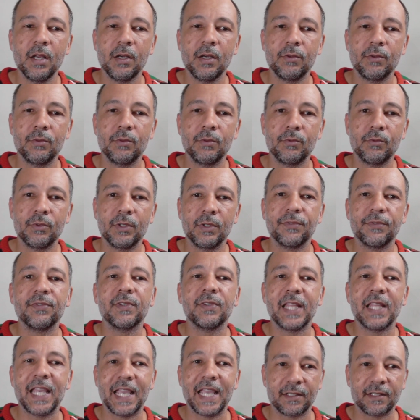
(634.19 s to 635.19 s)

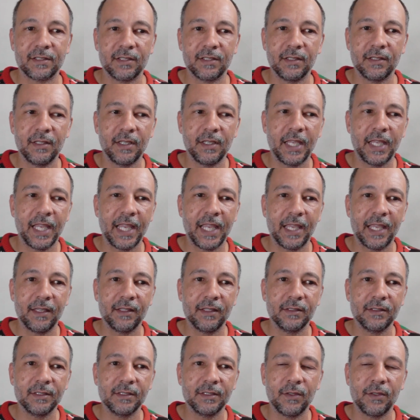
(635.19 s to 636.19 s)
reflect
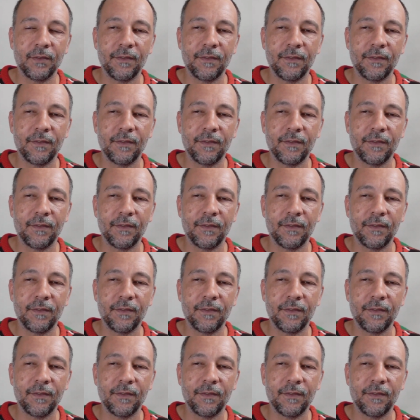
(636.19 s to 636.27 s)
and,